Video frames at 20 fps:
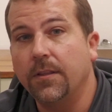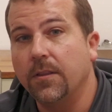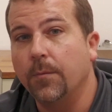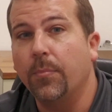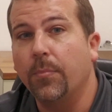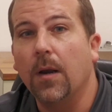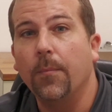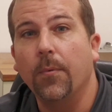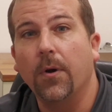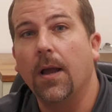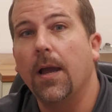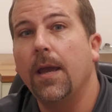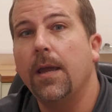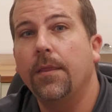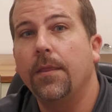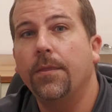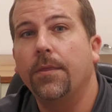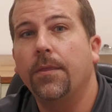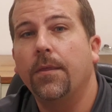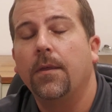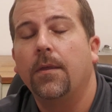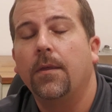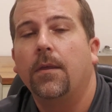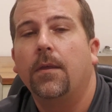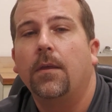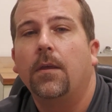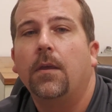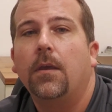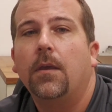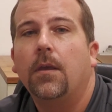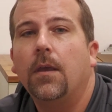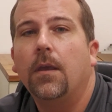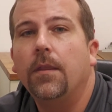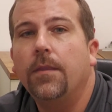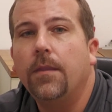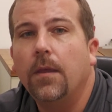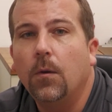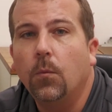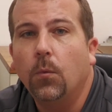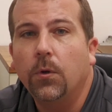at the proper height. And
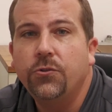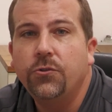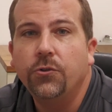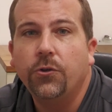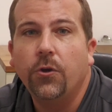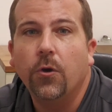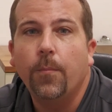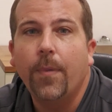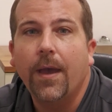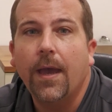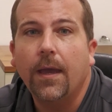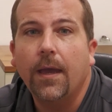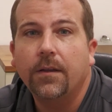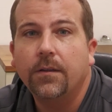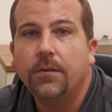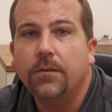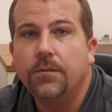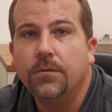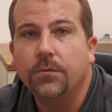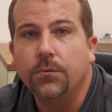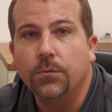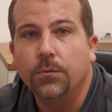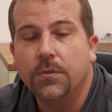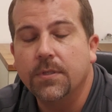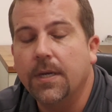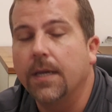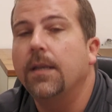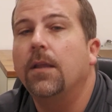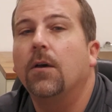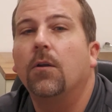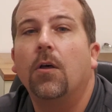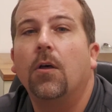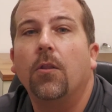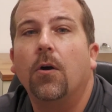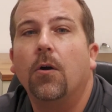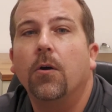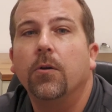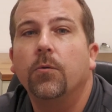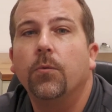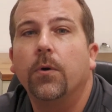then once you go back to tying down all the
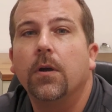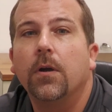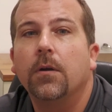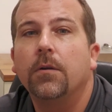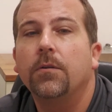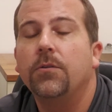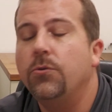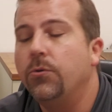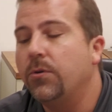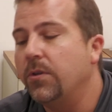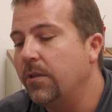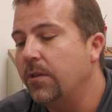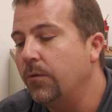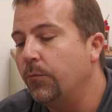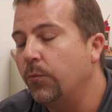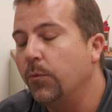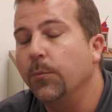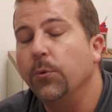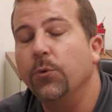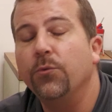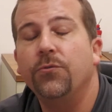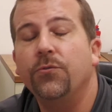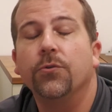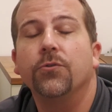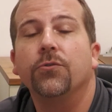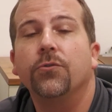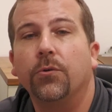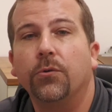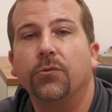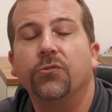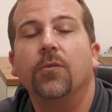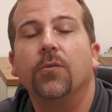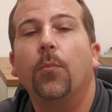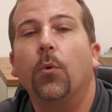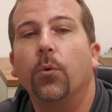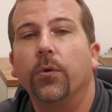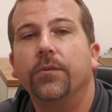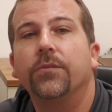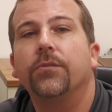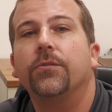hardware, you can then remove your internal
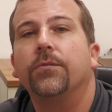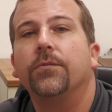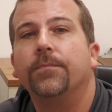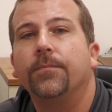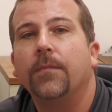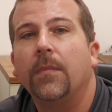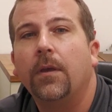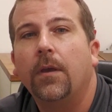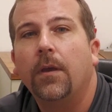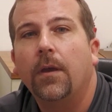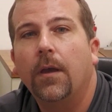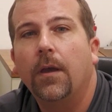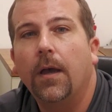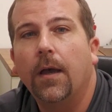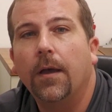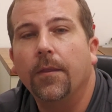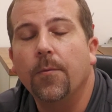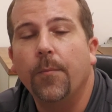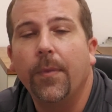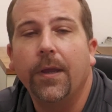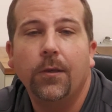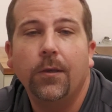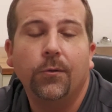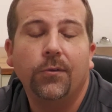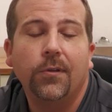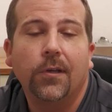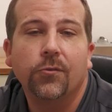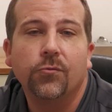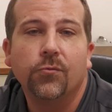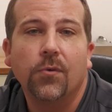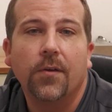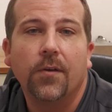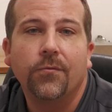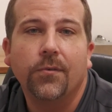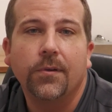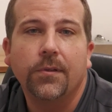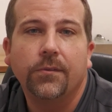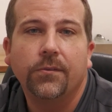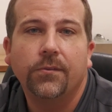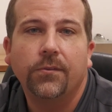supports. The manual does
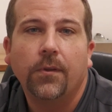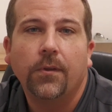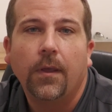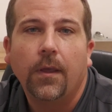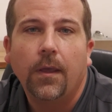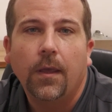reference